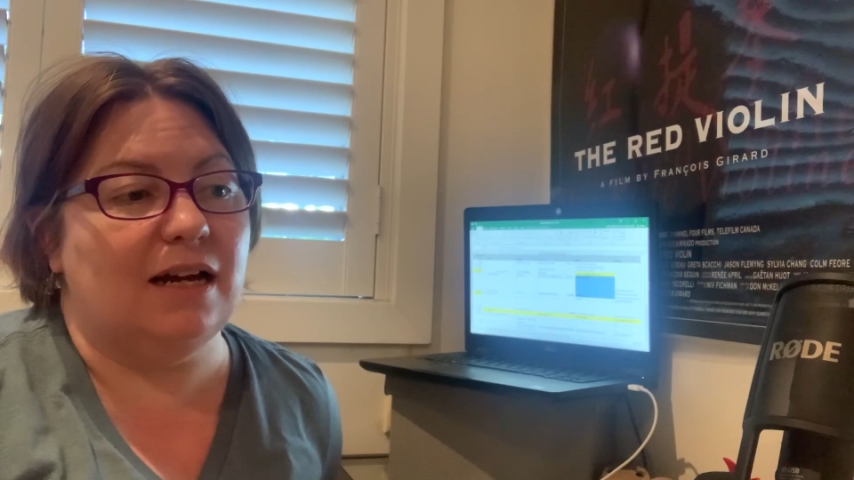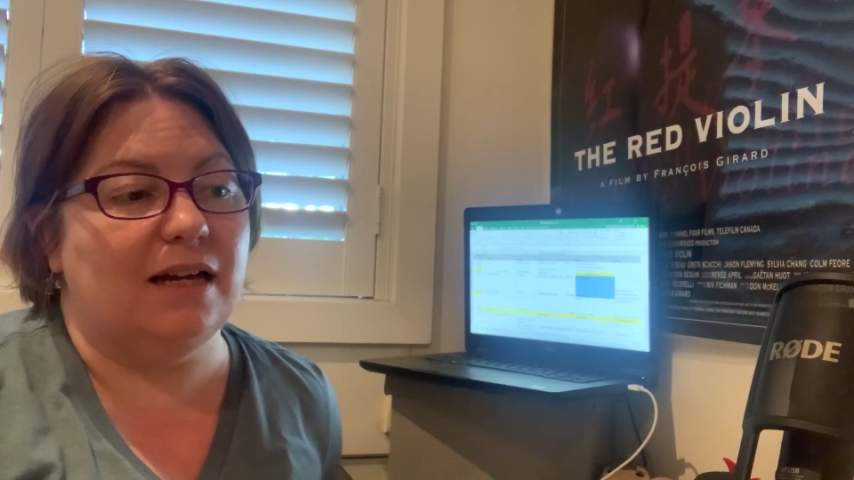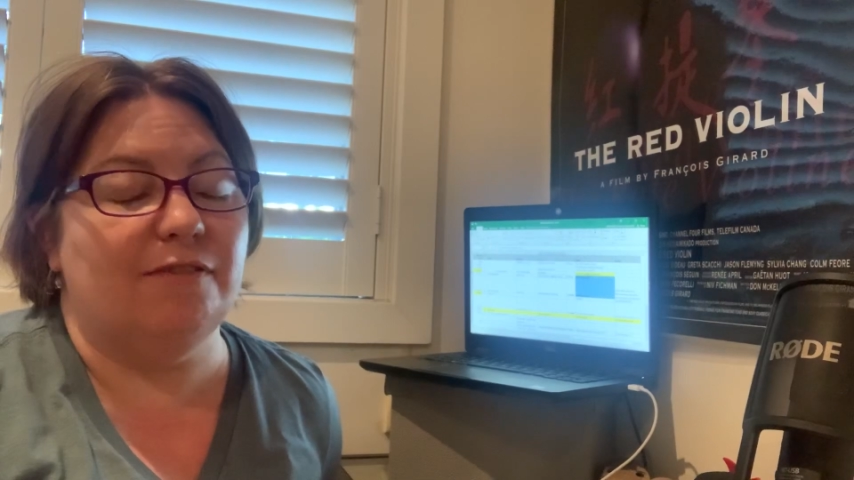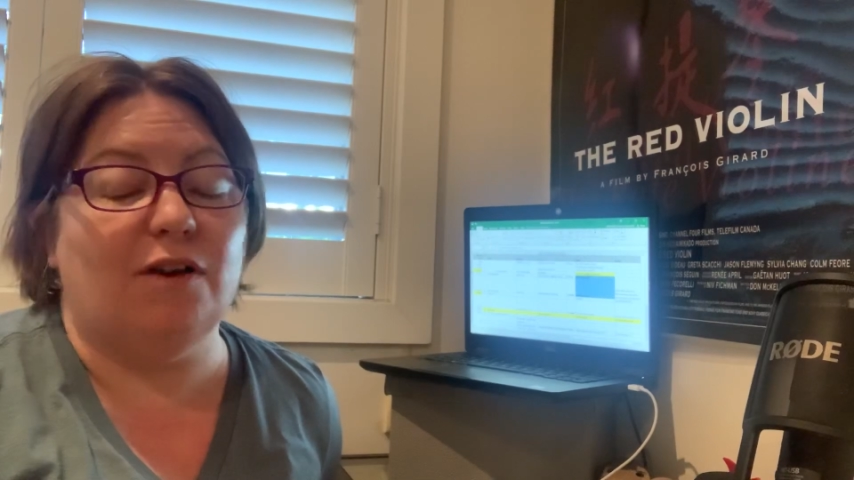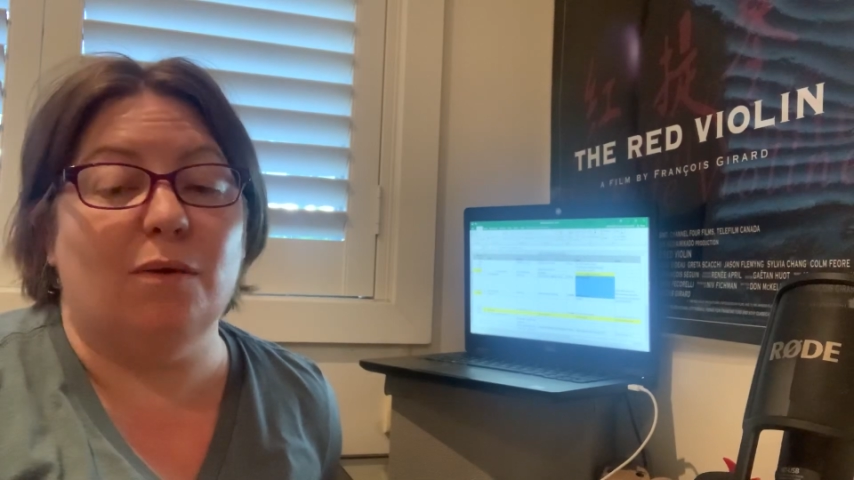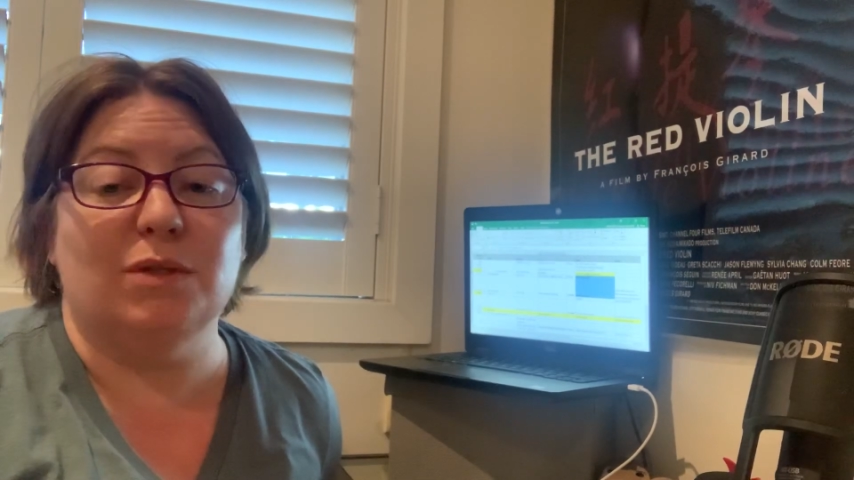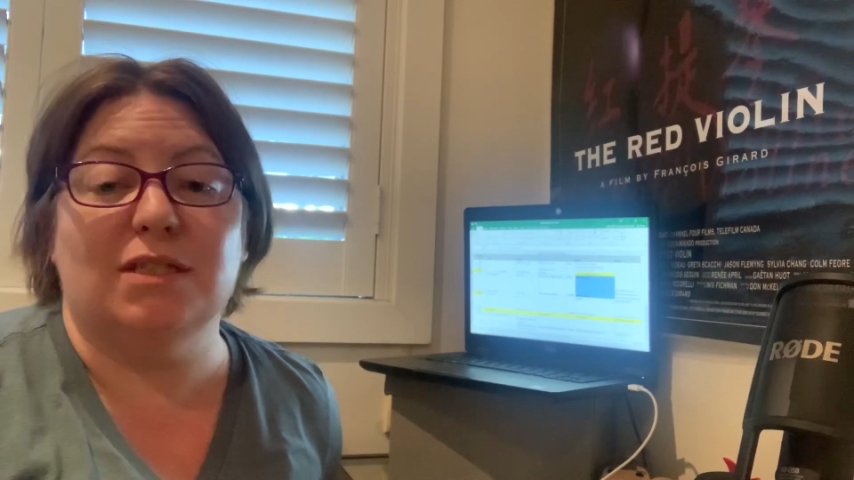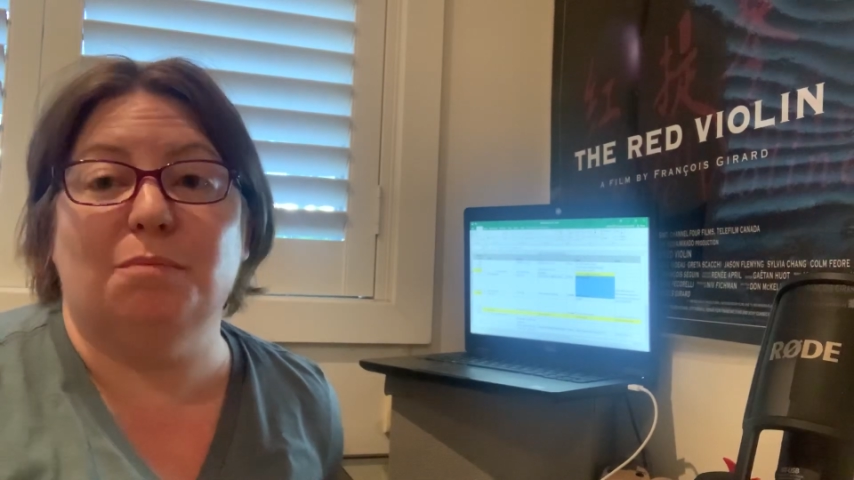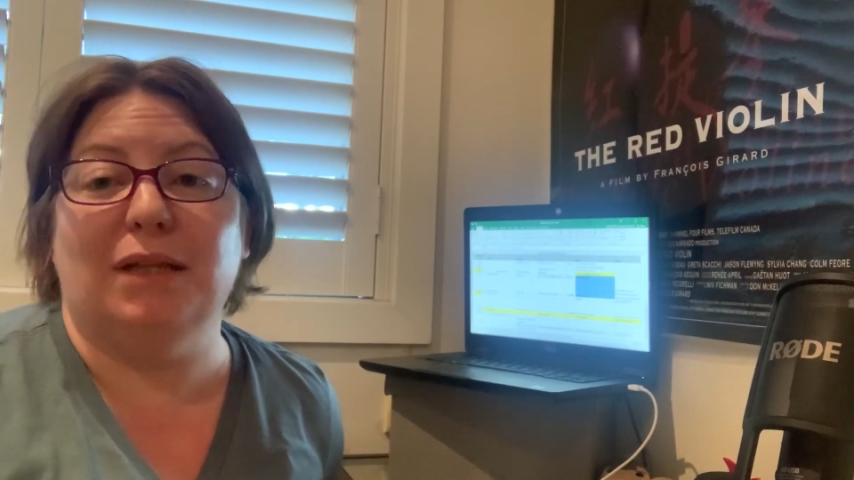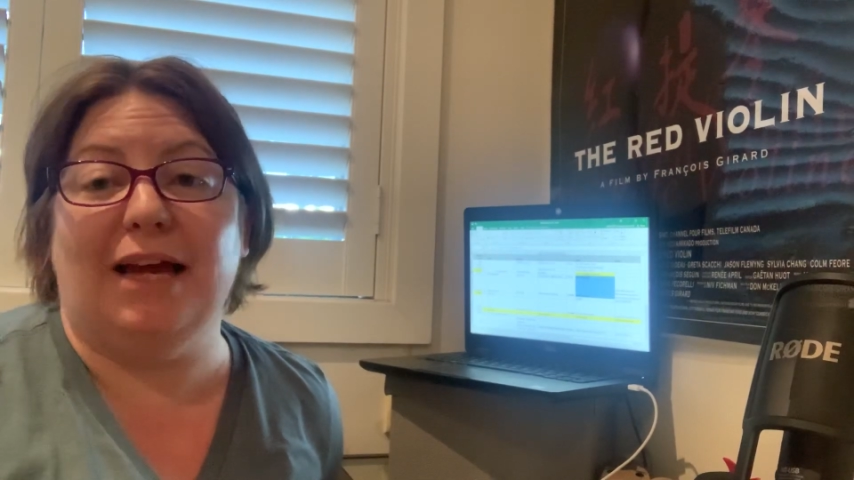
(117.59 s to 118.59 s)
if I was
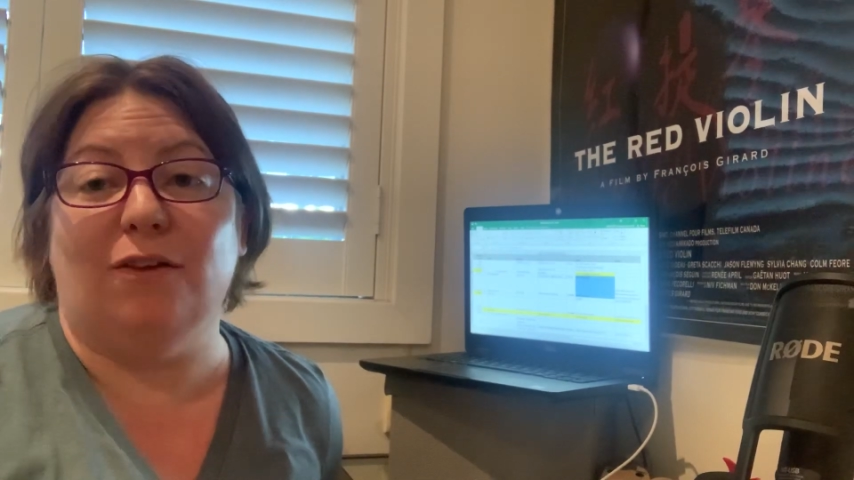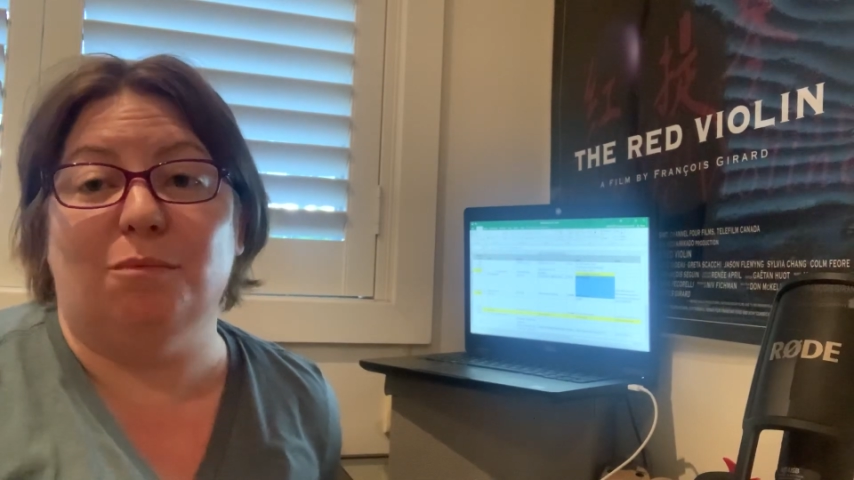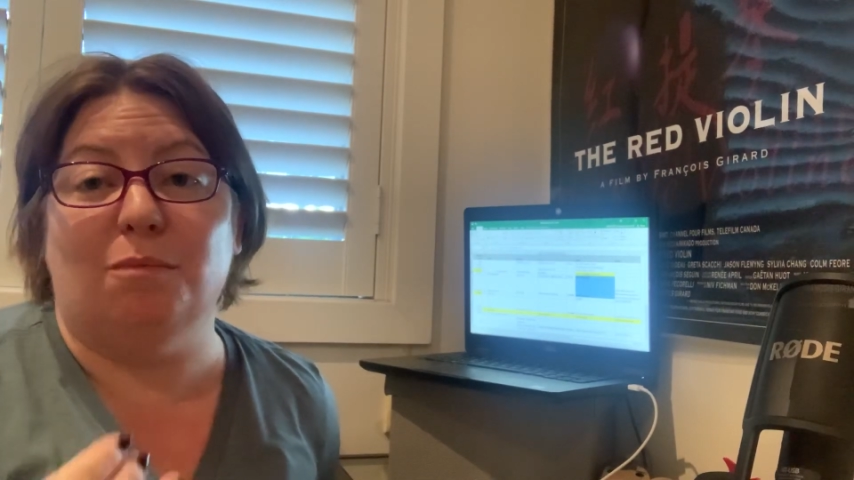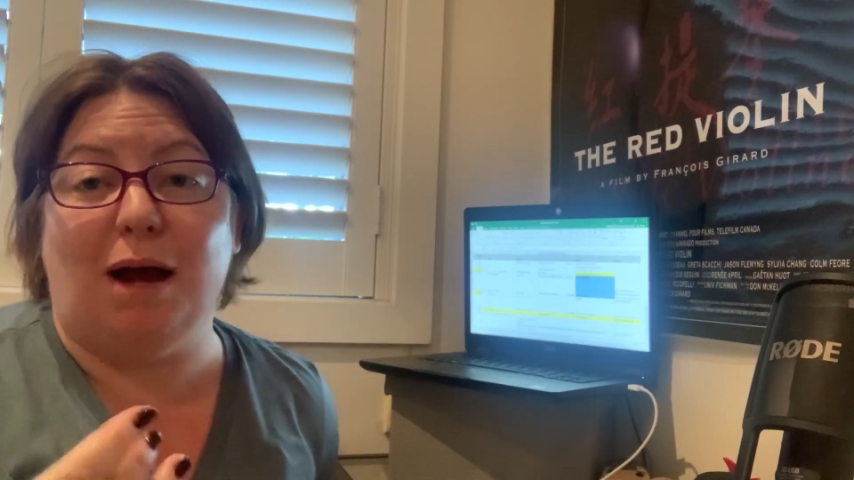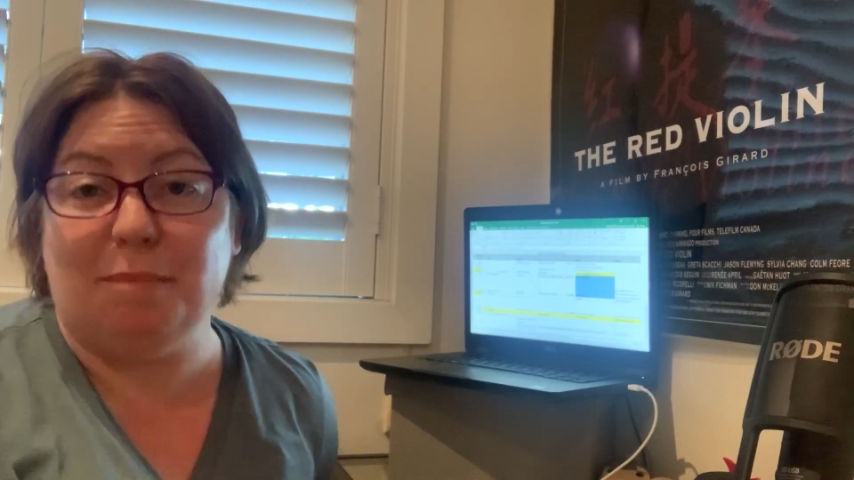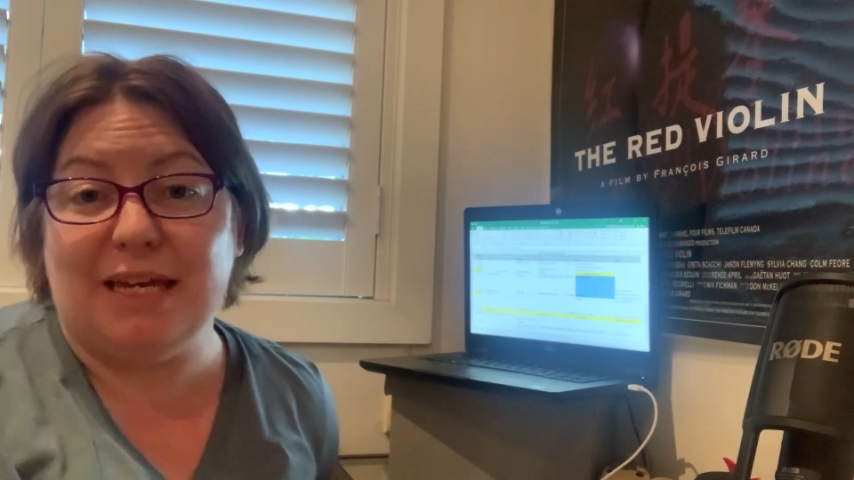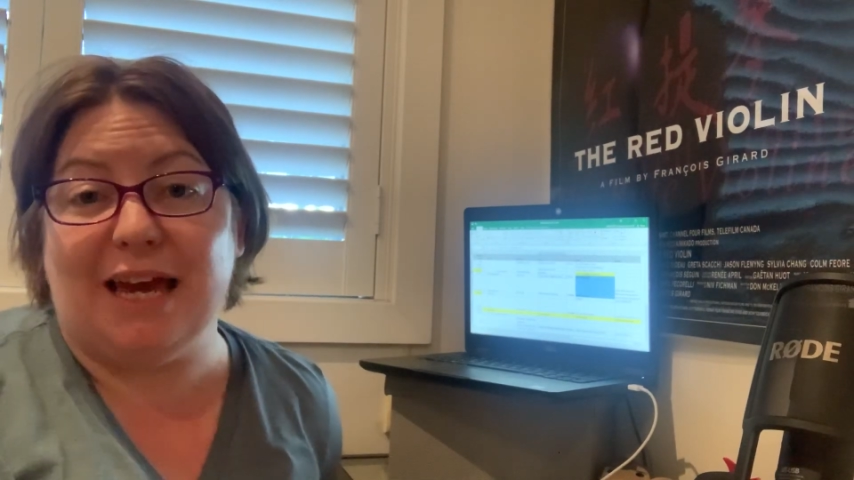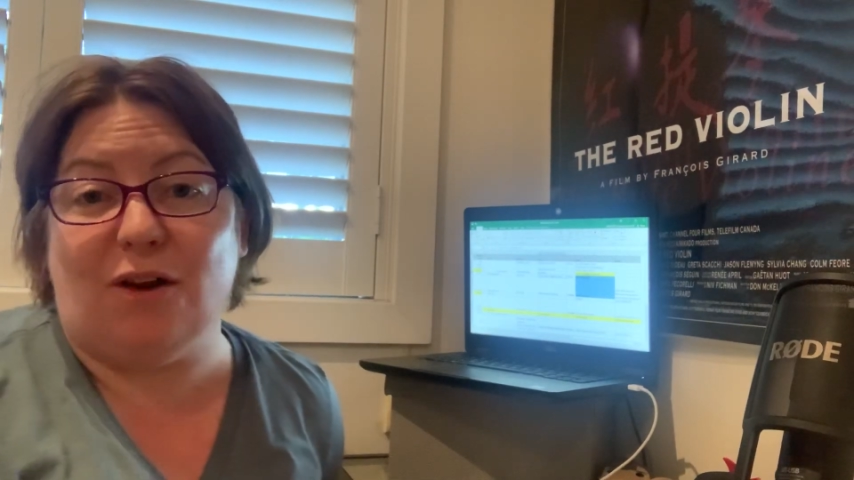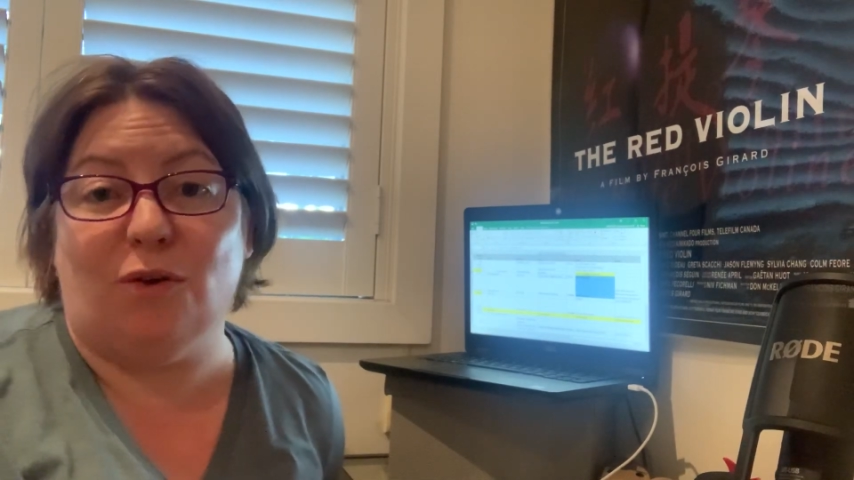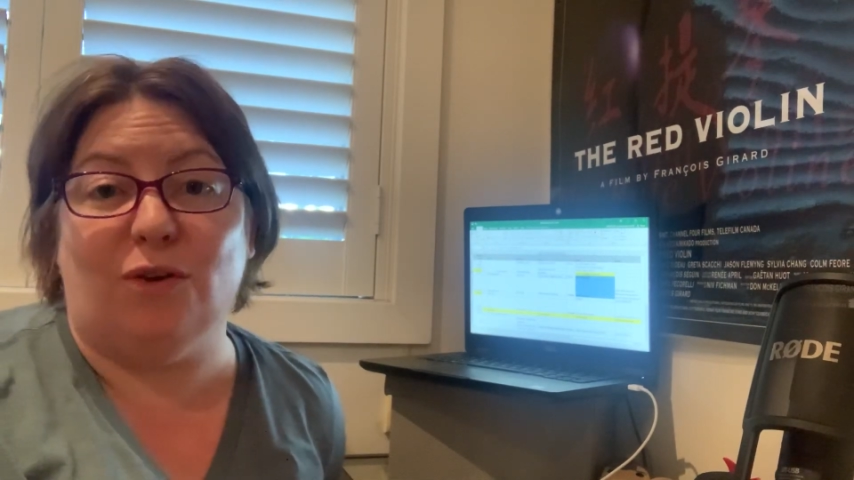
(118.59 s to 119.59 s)
to play on my
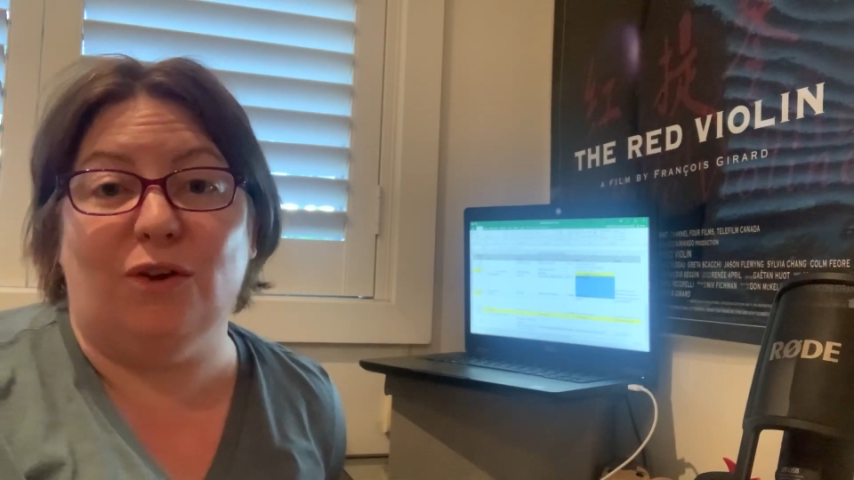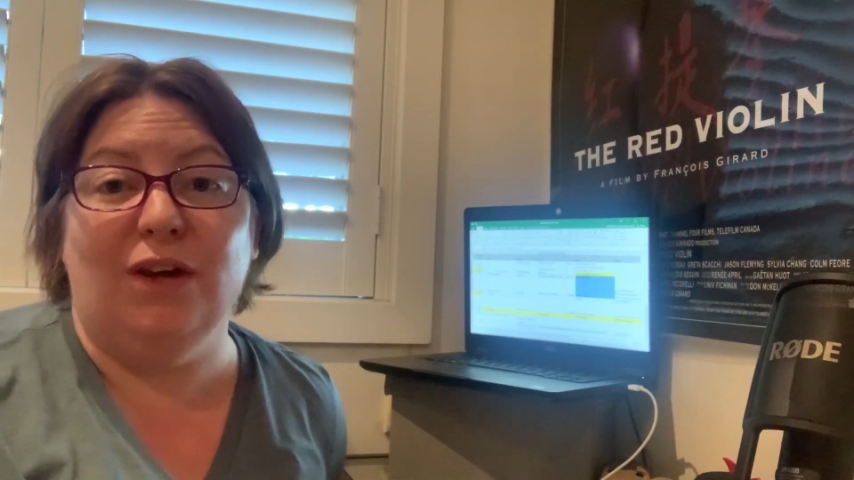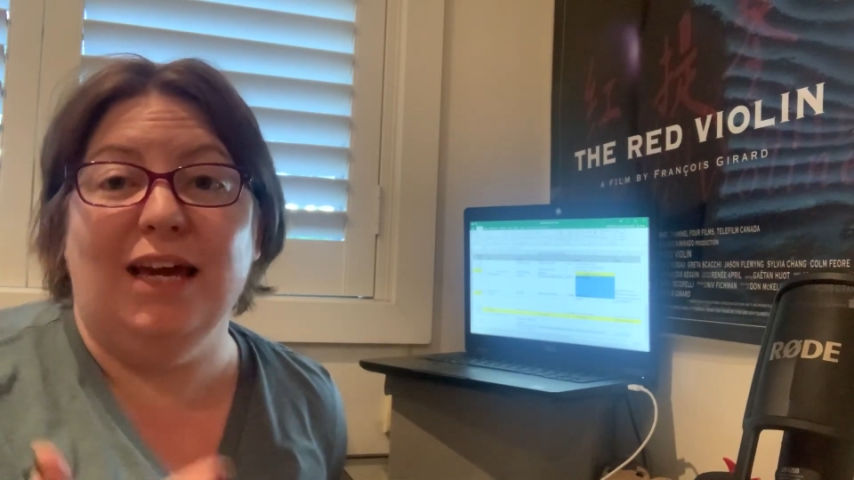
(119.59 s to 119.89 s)
piano